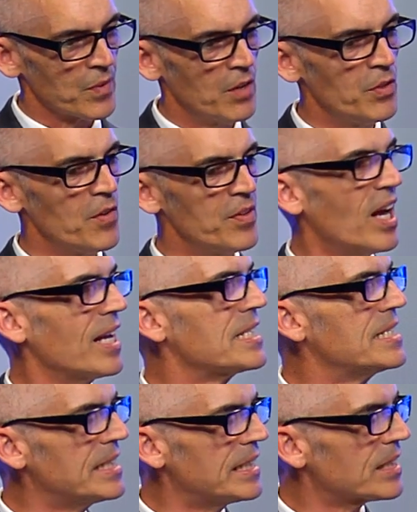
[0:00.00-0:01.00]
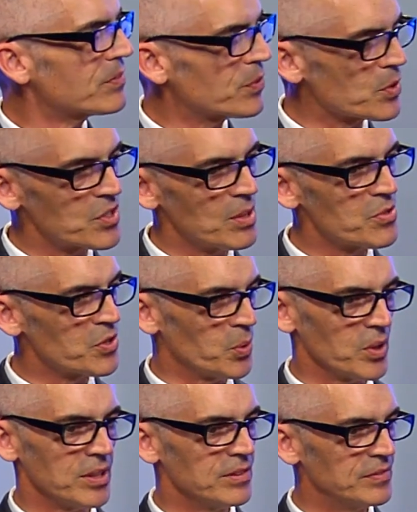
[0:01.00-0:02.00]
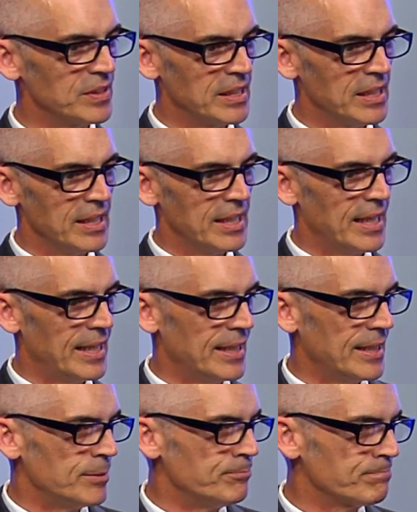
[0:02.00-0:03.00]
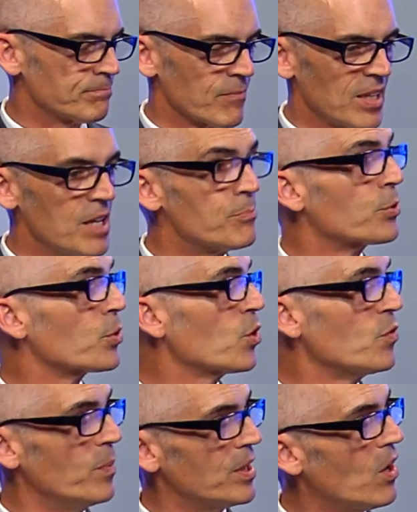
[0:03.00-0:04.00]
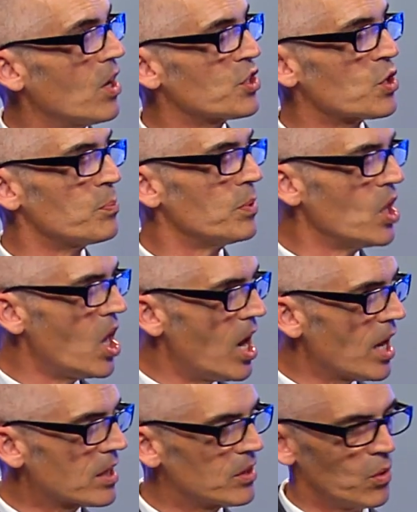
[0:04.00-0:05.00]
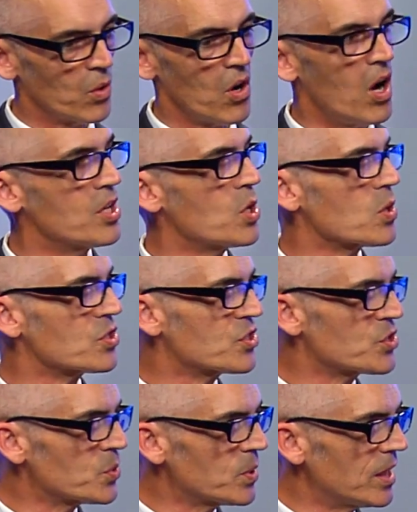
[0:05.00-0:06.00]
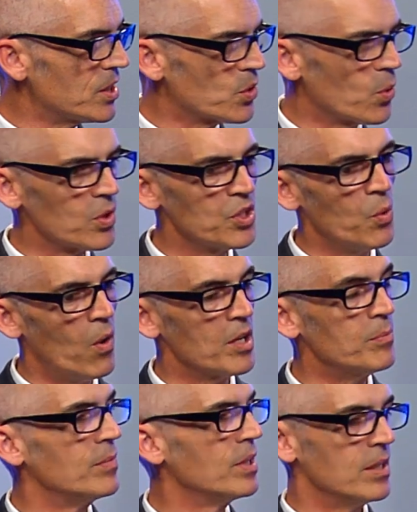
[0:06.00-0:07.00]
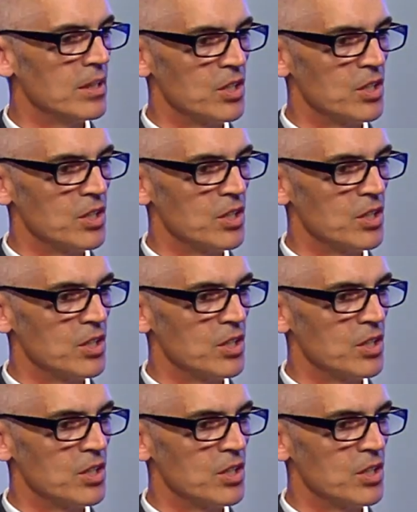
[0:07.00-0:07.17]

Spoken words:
have an idea for some sort of improvement on your block or on your street, or you want to